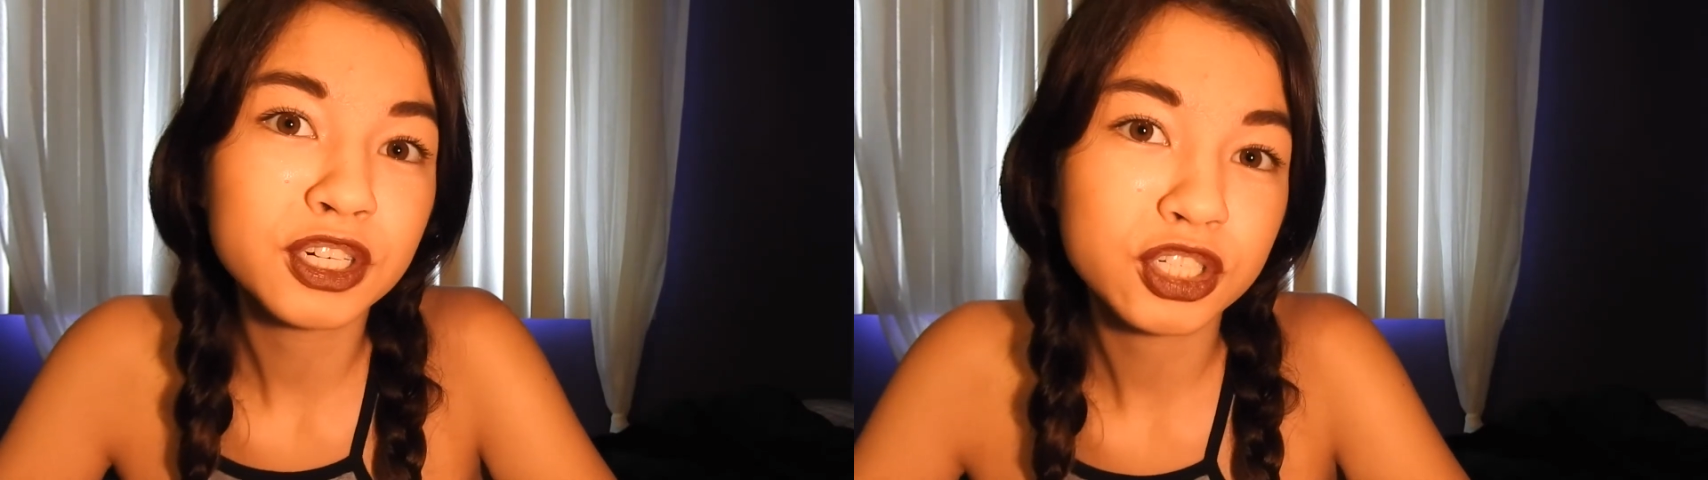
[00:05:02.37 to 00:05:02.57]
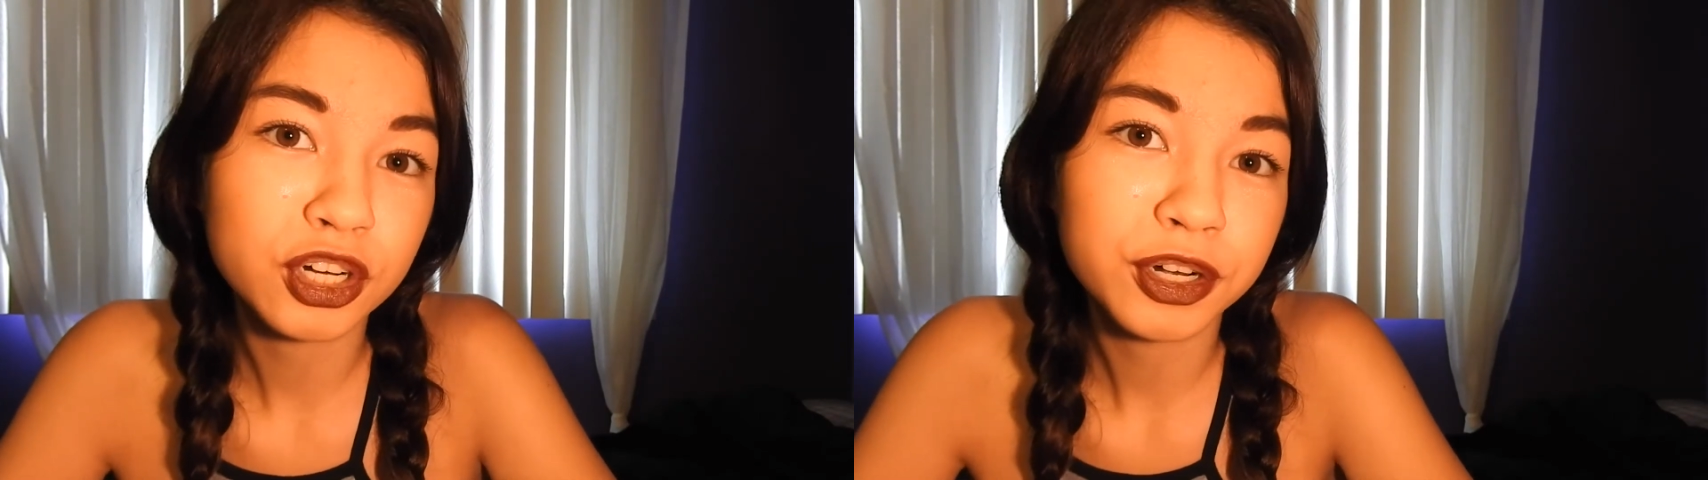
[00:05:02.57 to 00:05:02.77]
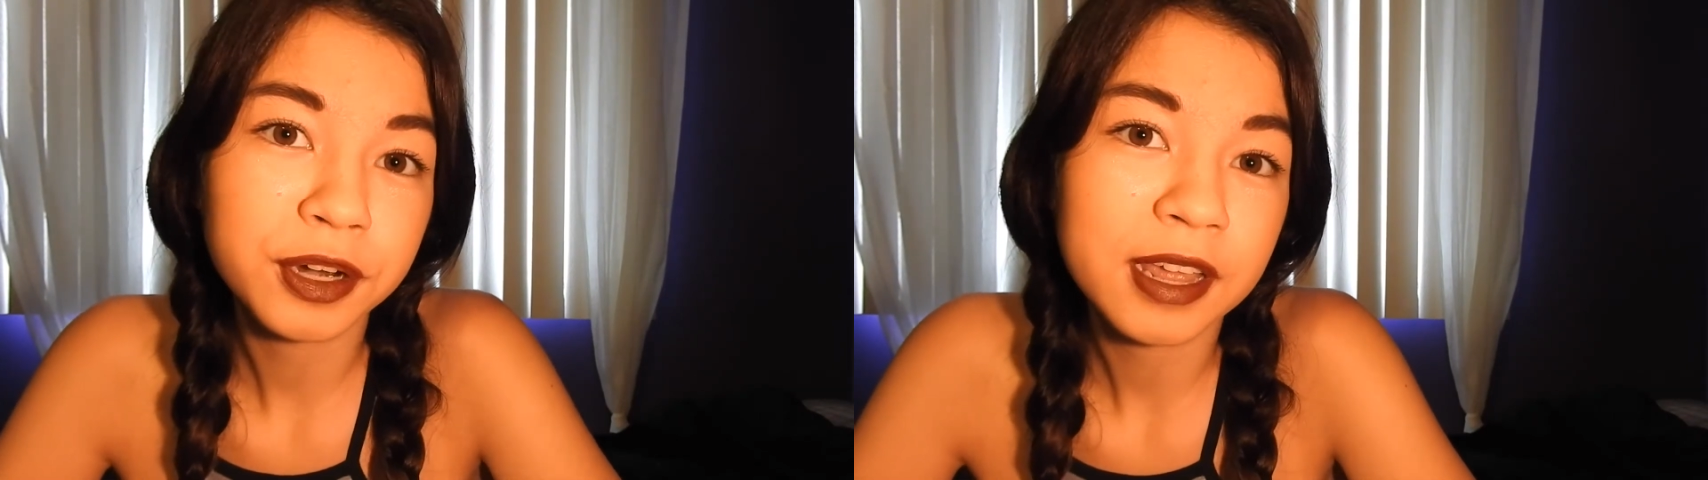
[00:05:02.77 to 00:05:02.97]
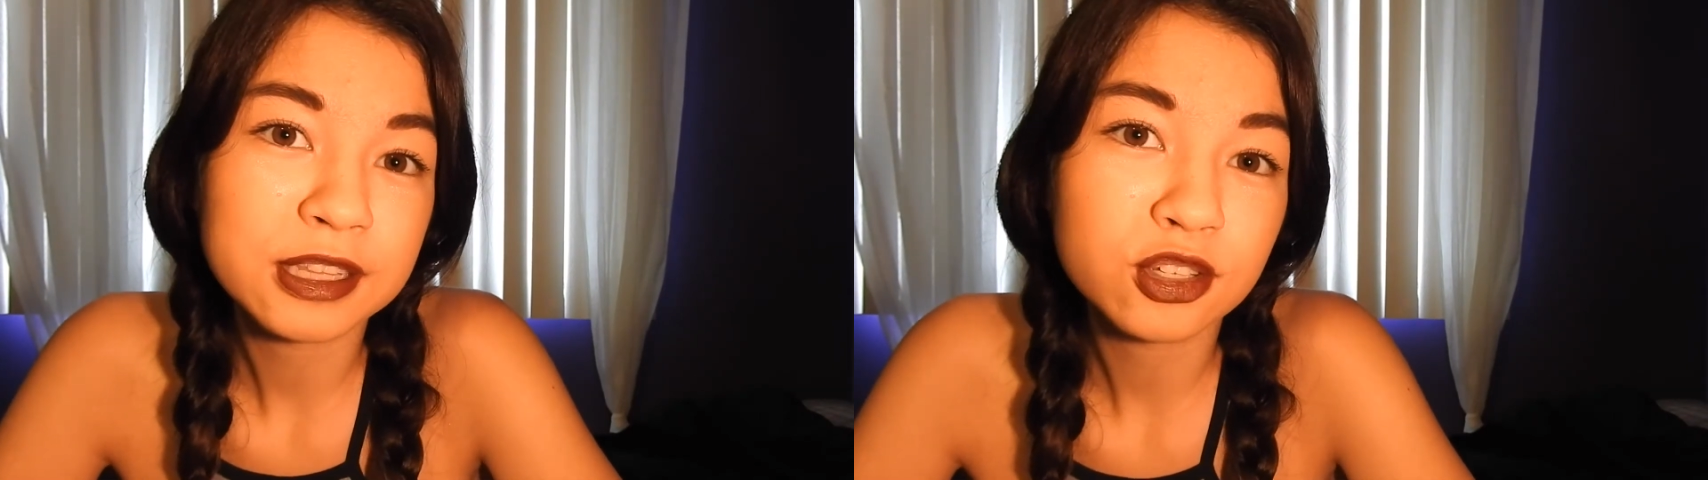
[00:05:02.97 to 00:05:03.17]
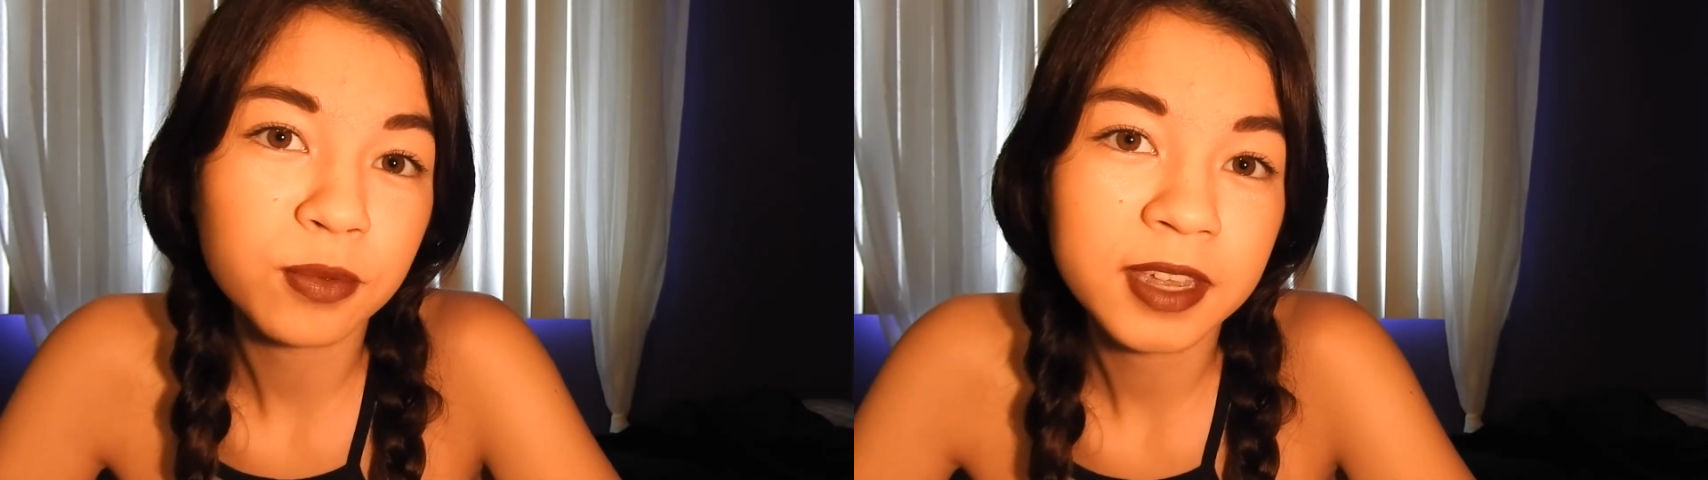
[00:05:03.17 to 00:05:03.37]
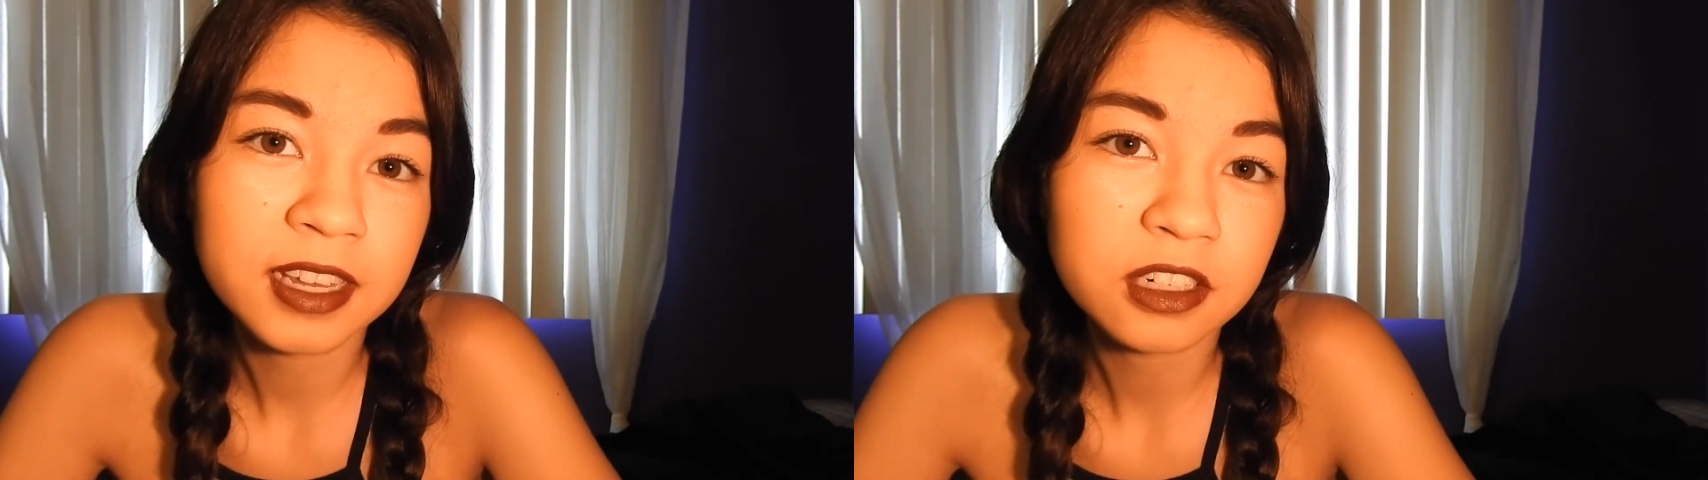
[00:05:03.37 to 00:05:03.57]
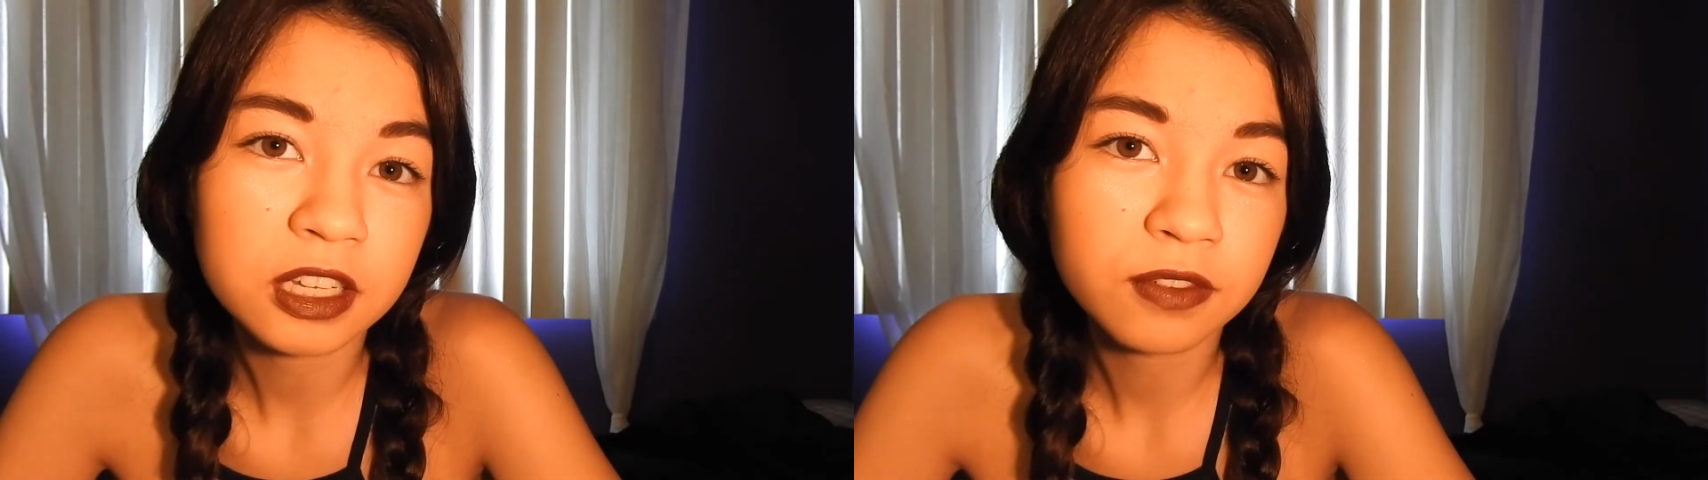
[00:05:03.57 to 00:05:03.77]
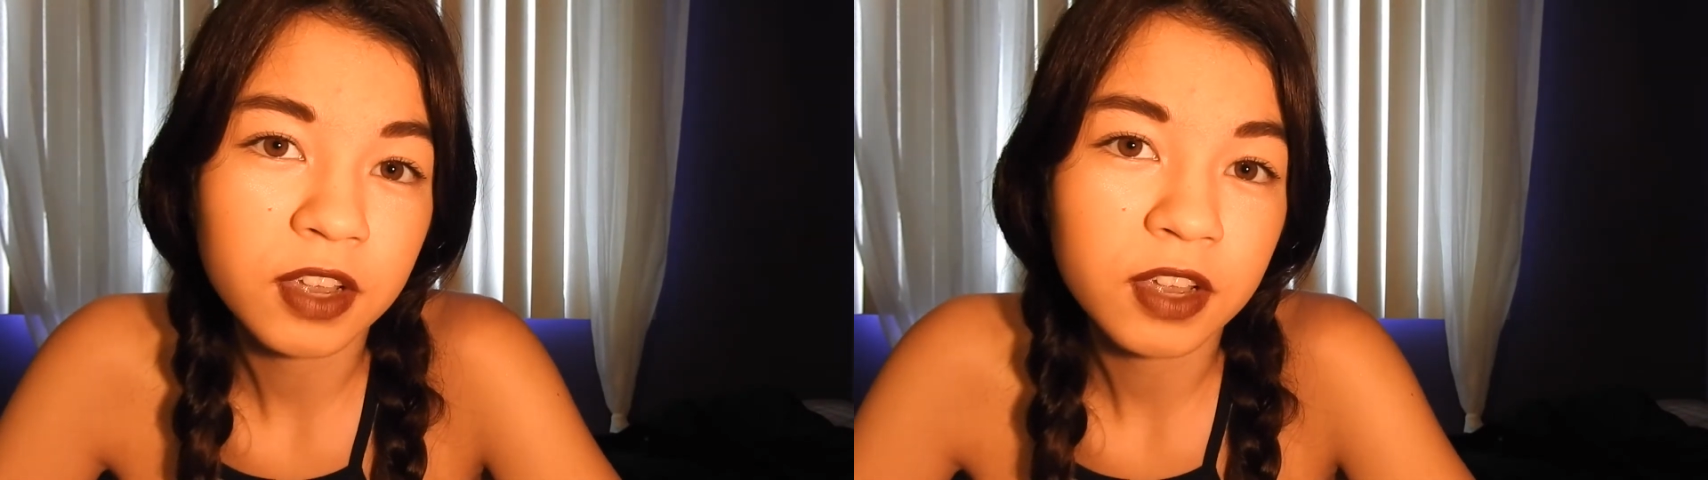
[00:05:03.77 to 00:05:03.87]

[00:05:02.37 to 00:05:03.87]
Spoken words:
a shirt and zooming into his